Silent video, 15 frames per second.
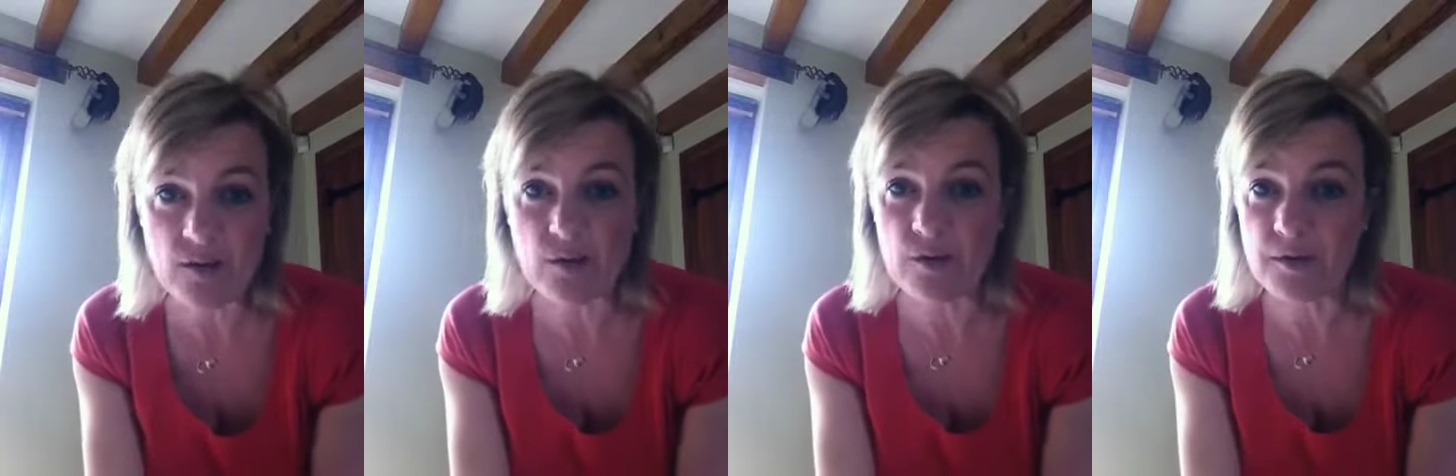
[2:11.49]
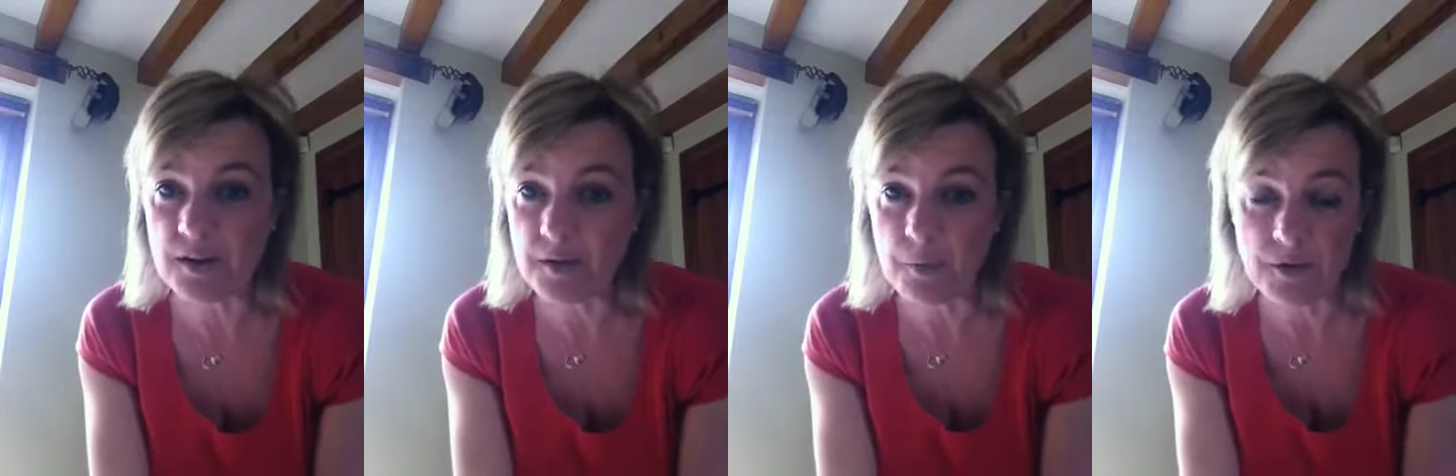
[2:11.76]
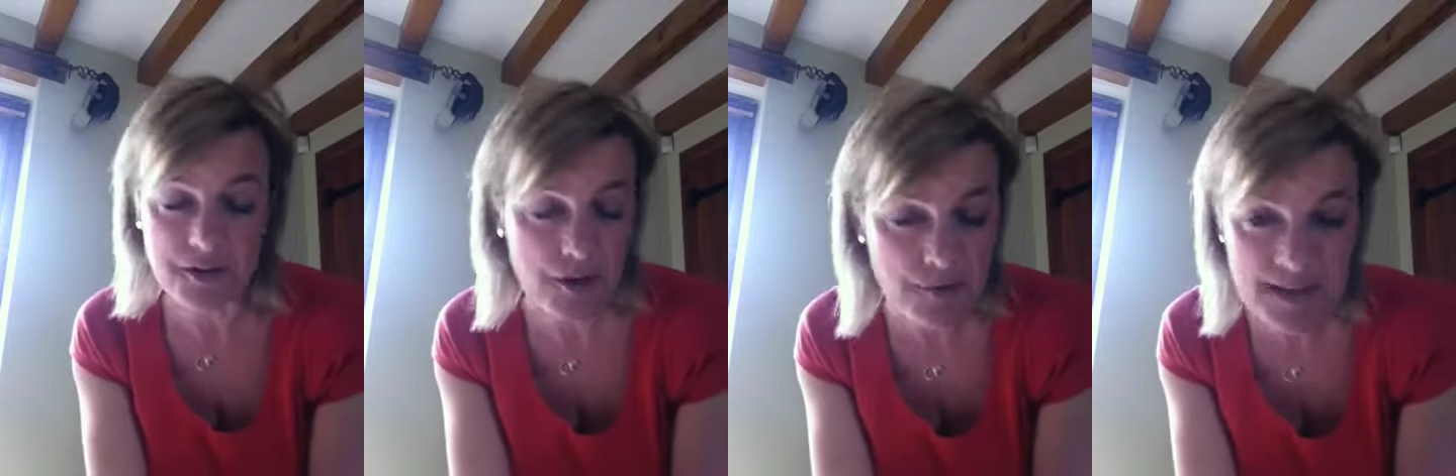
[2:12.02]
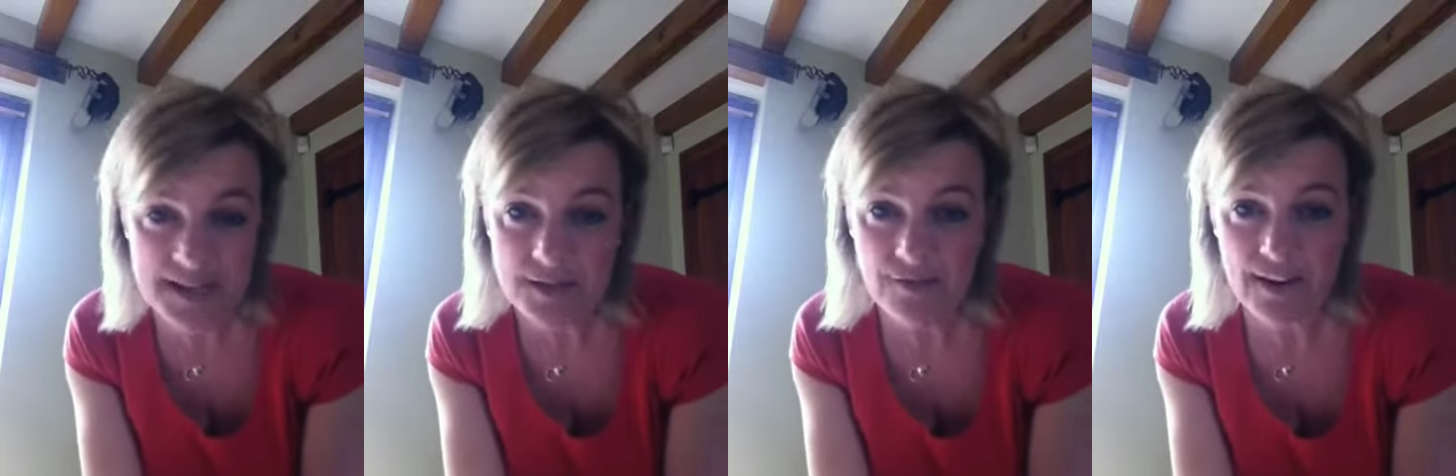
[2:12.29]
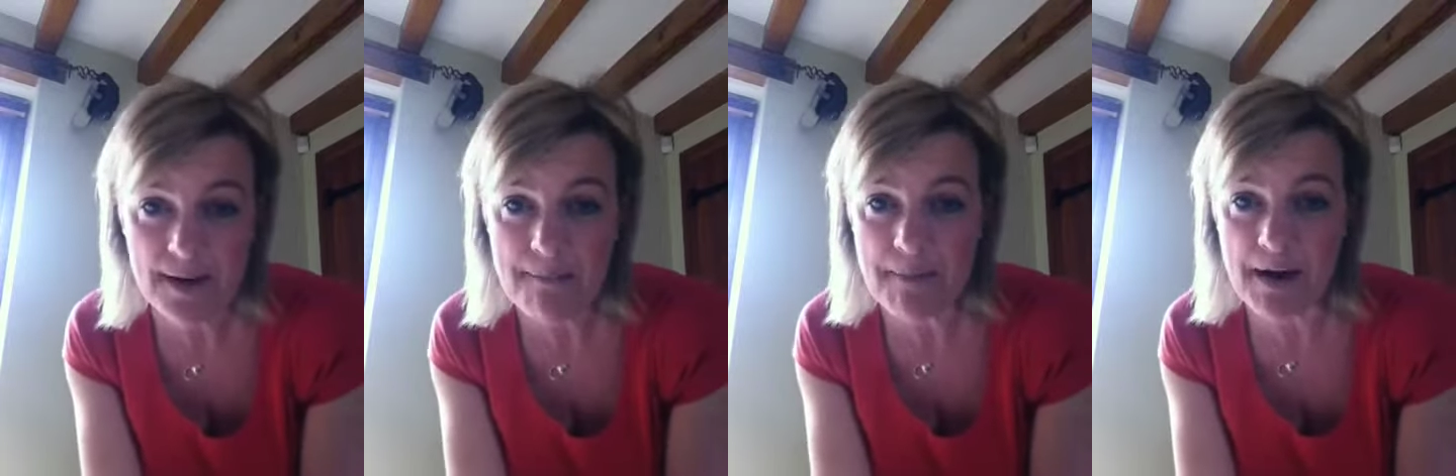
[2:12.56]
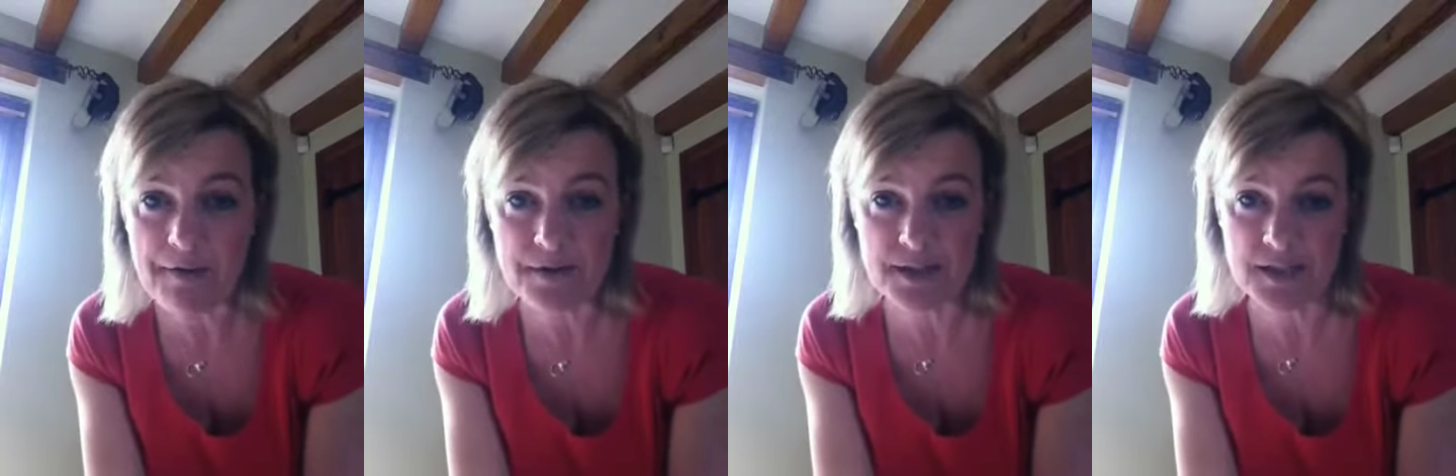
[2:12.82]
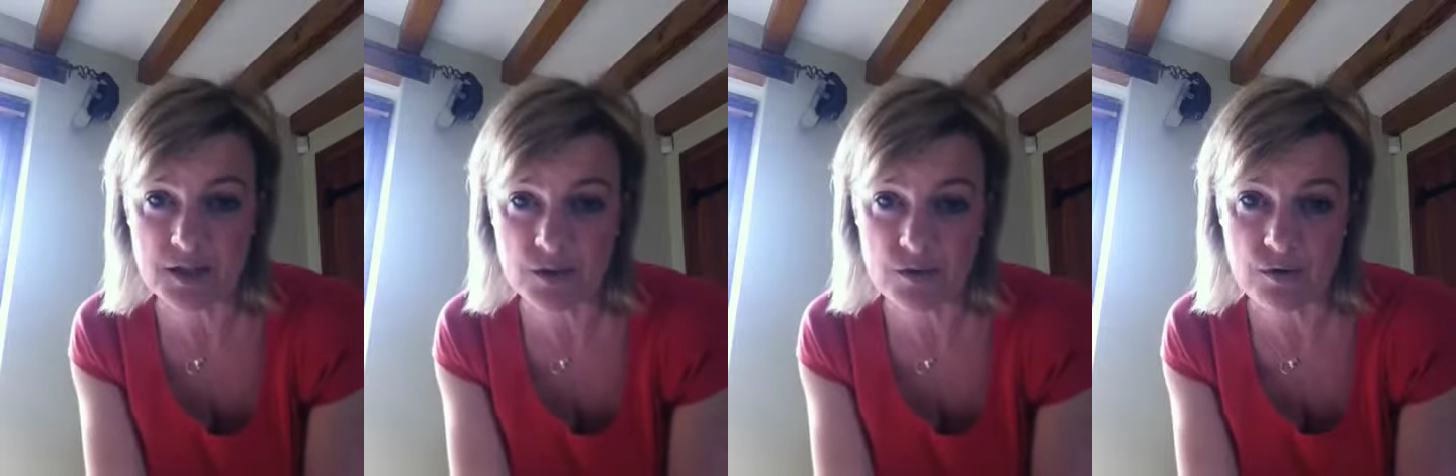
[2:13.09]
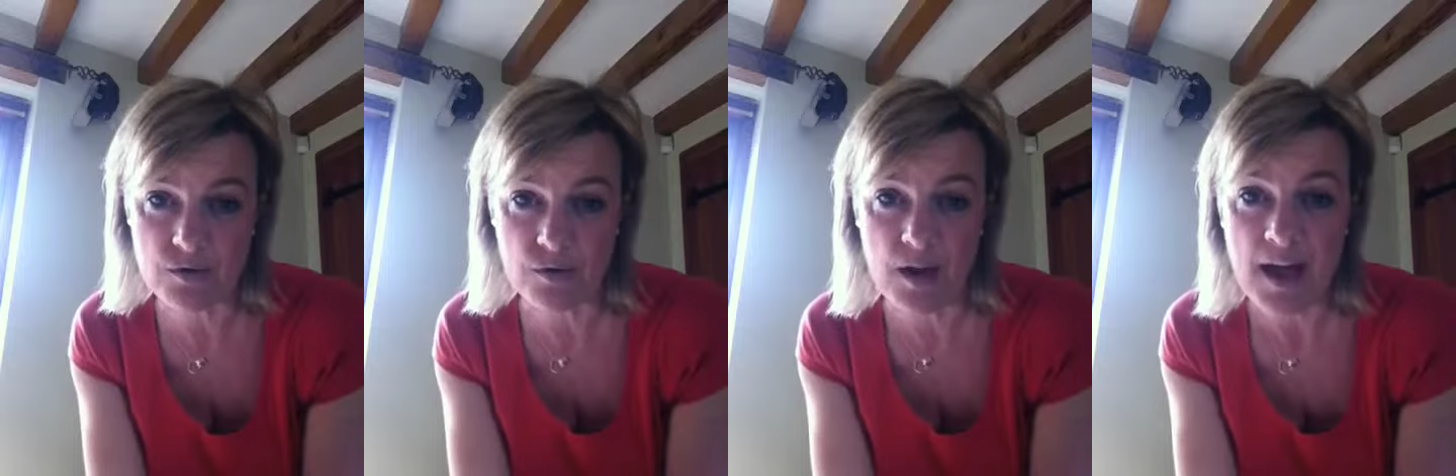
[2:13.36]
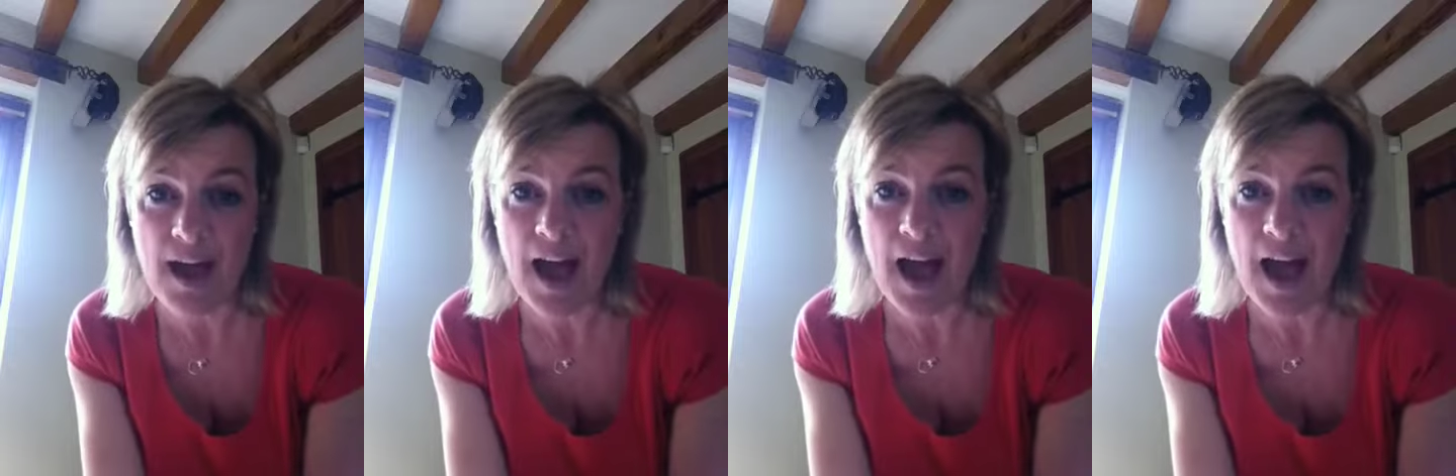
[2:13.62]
or you don't need to feel embarrassed at all.